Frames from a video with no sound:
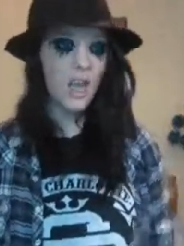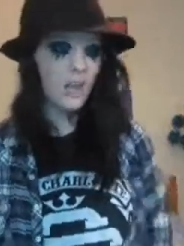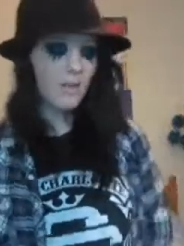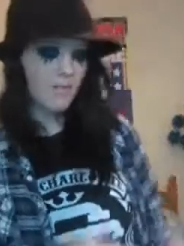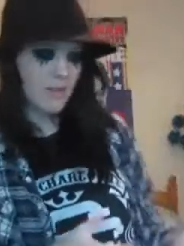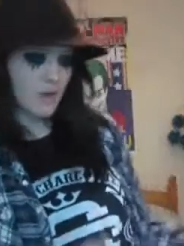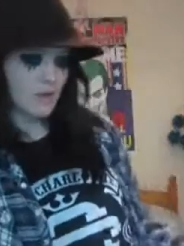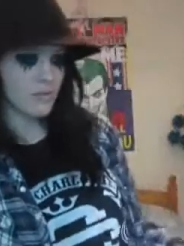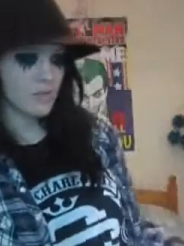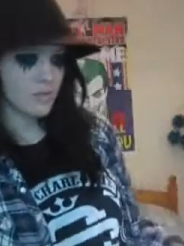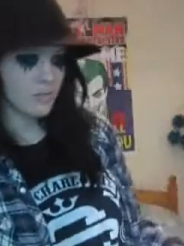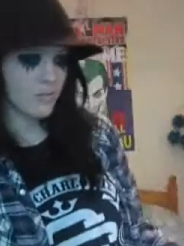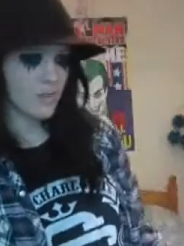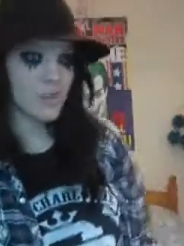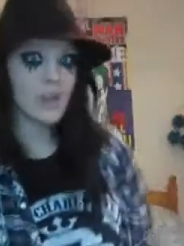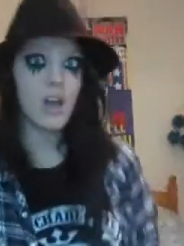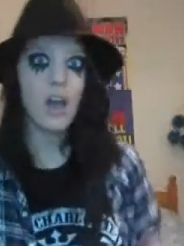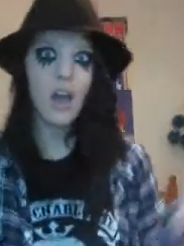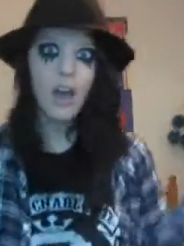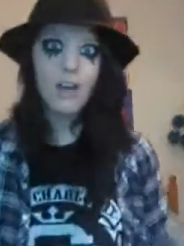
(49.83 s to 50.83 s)
And my older
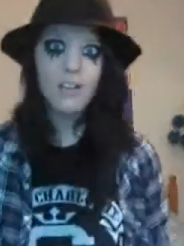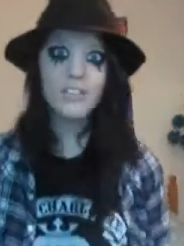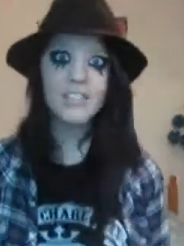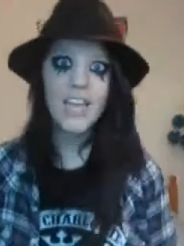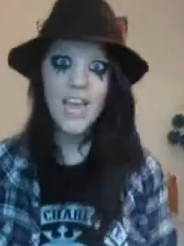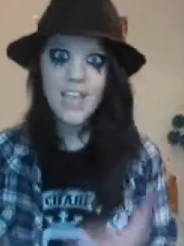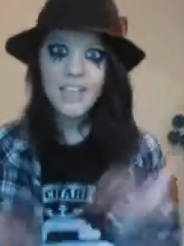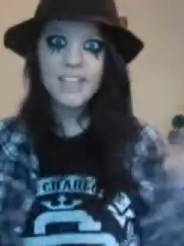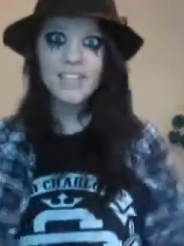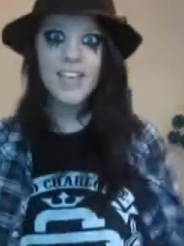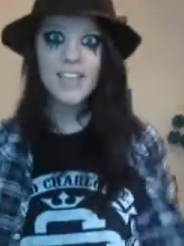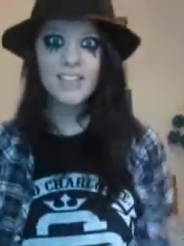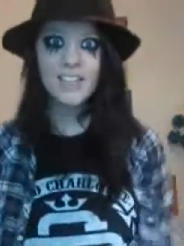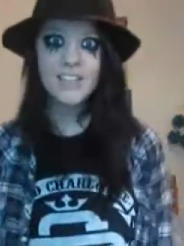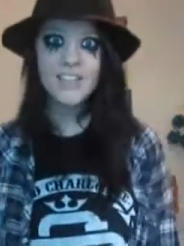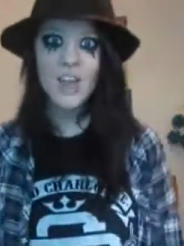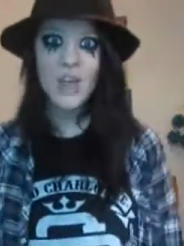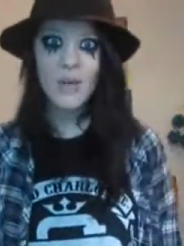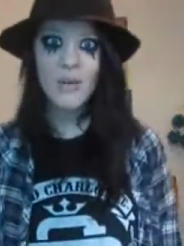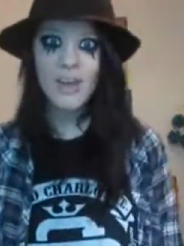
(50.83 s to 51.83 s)
friend, oh yes, let's
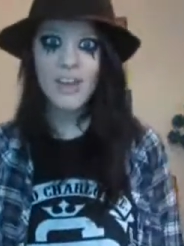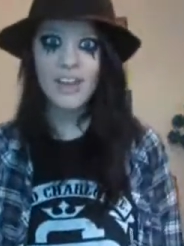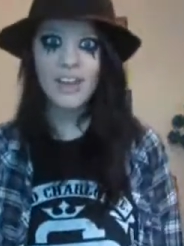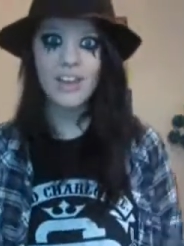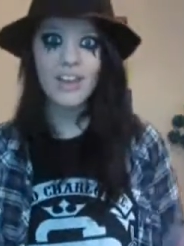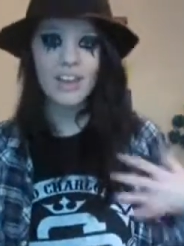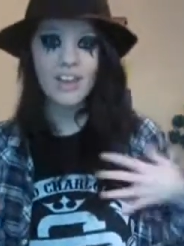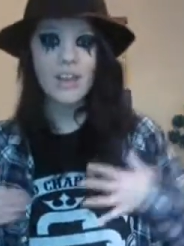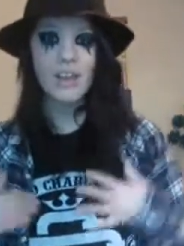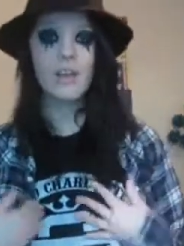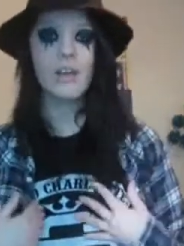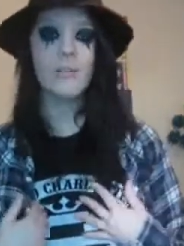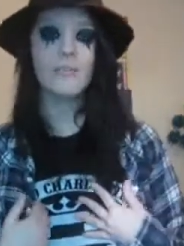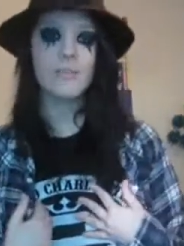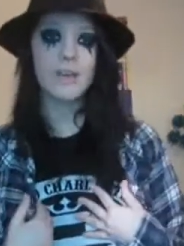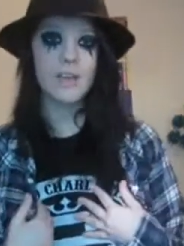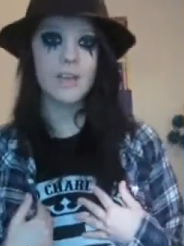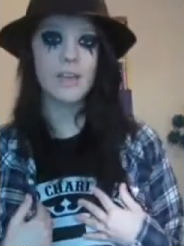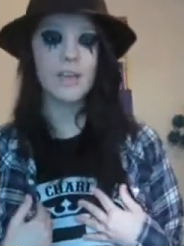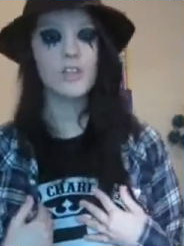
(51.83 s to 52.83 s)
do it!
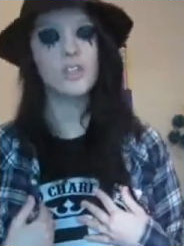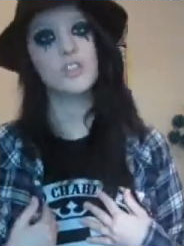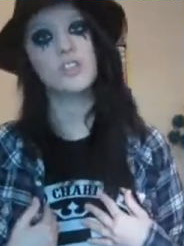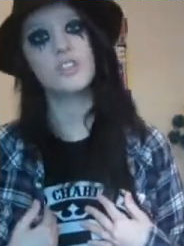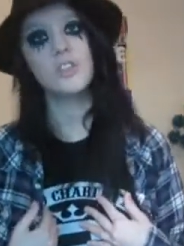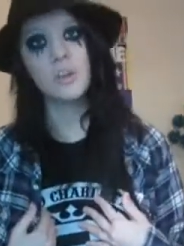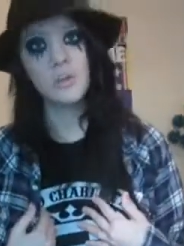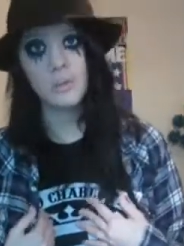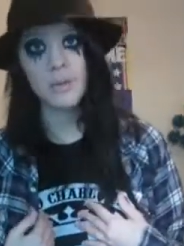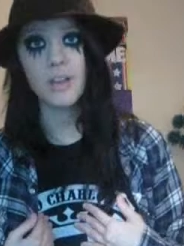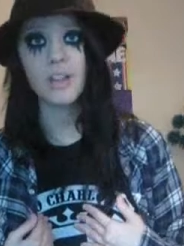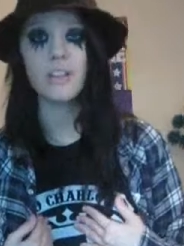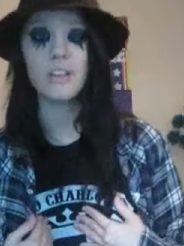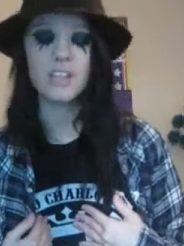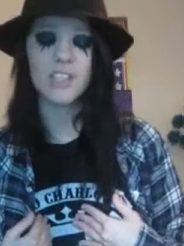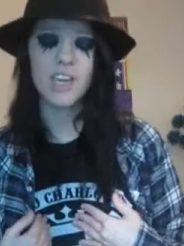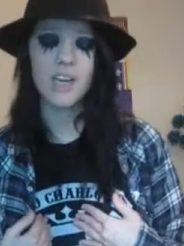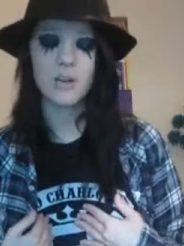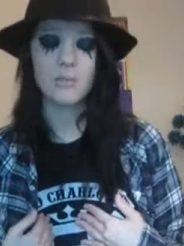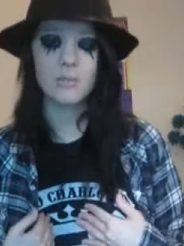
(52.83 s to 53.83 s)
And me, stupid
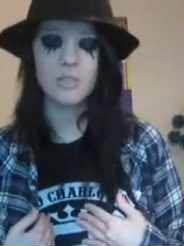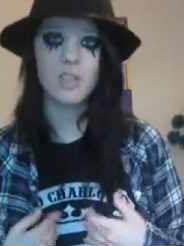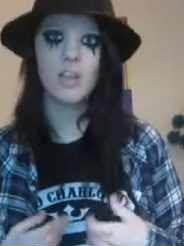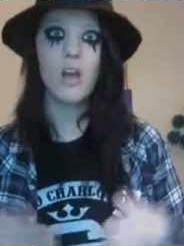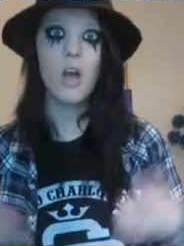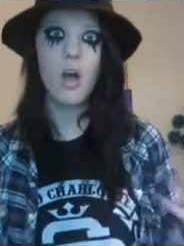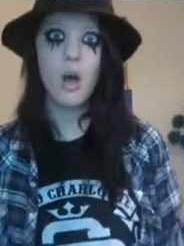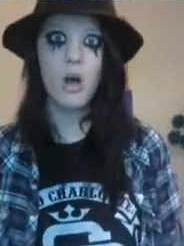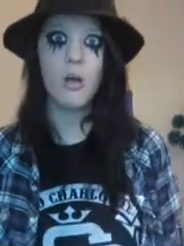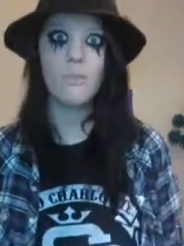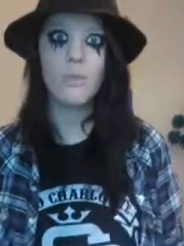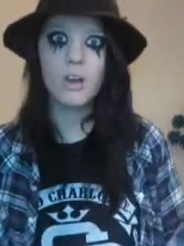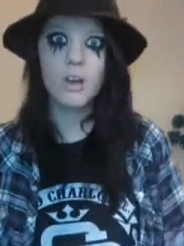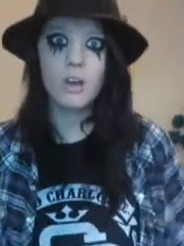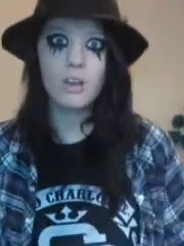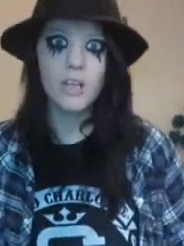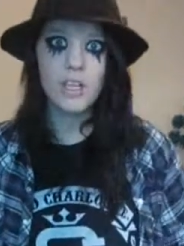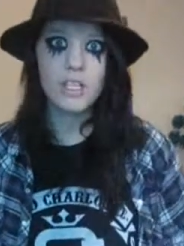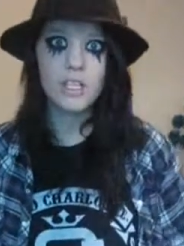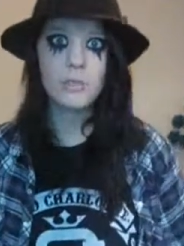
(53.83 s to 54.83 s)
at the time, was like, oh my
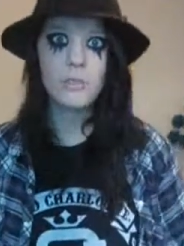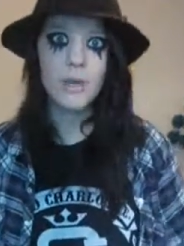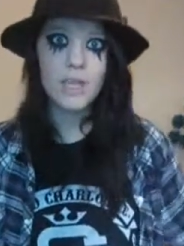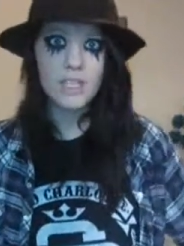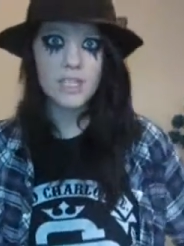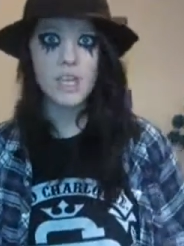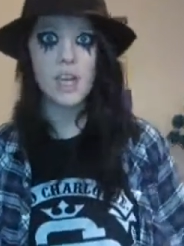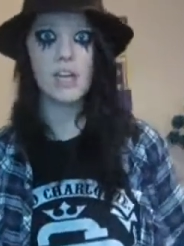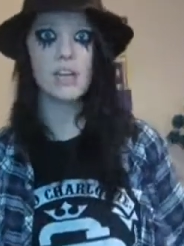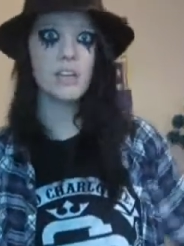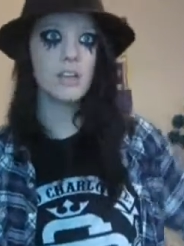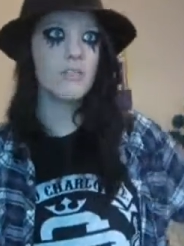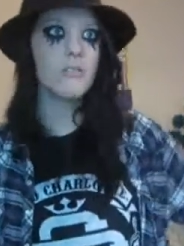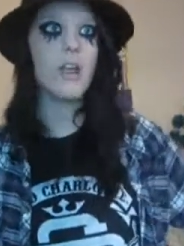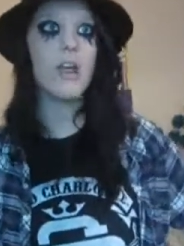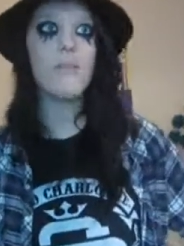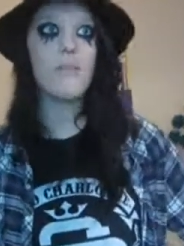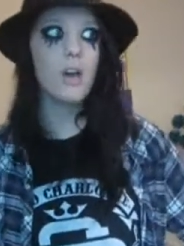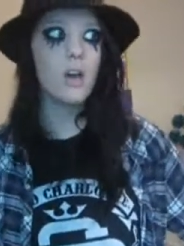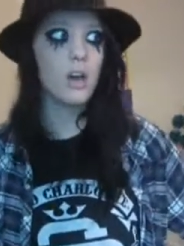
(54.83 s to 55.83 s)
god, that's the best
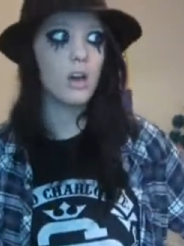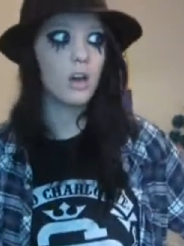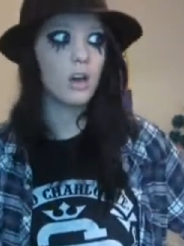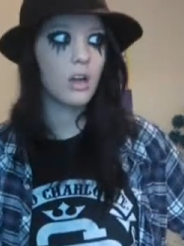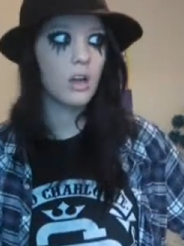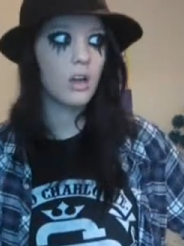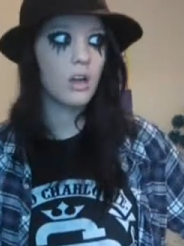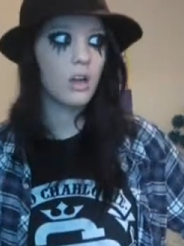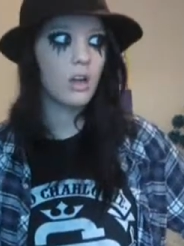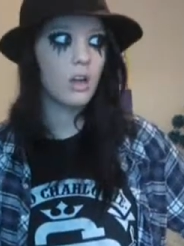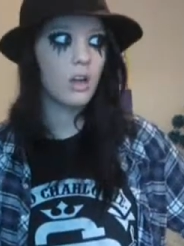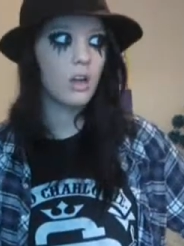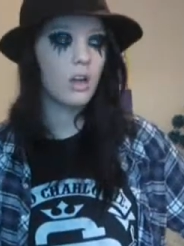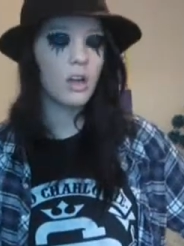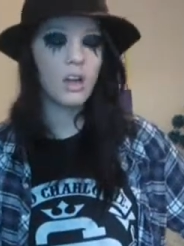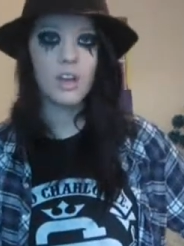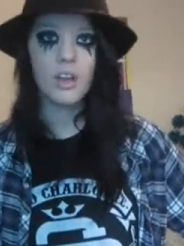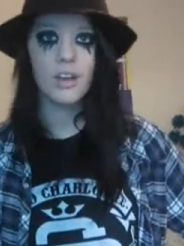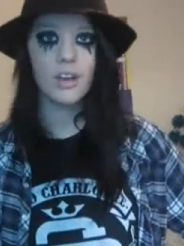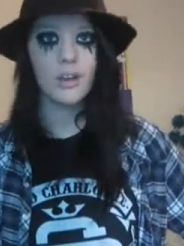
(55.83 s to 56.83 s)
idea ever.
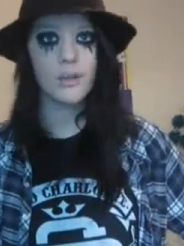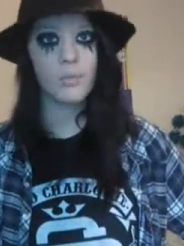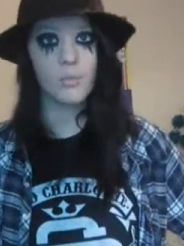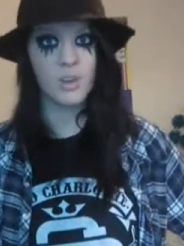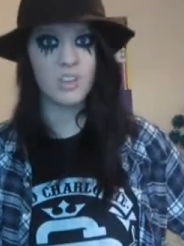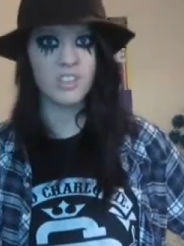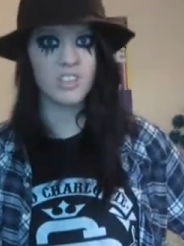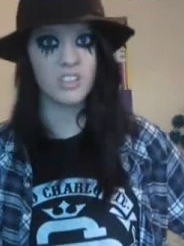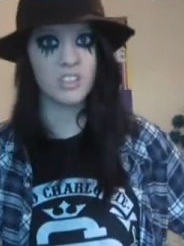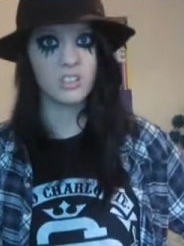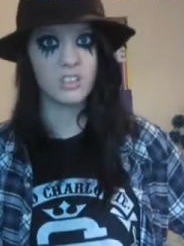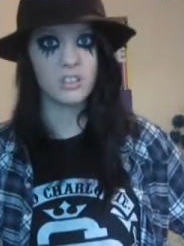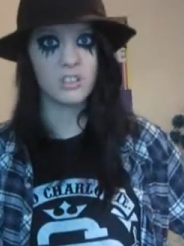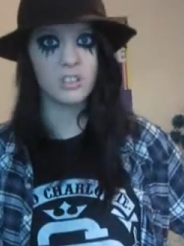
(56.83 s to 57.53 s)
It wasn't.